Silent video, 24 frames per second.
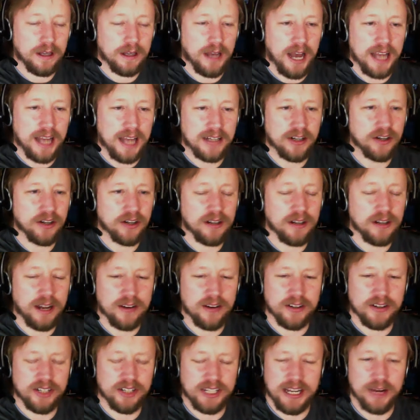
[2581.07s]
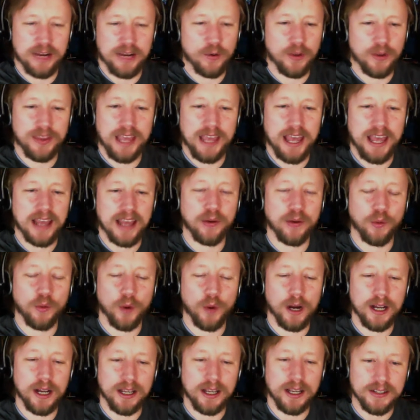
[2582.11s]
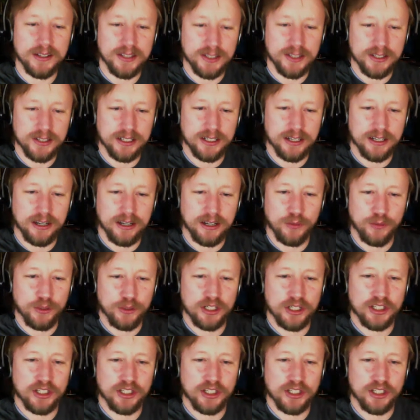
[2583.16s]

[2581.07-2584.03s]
I couldn't understand what the heck it was. It was just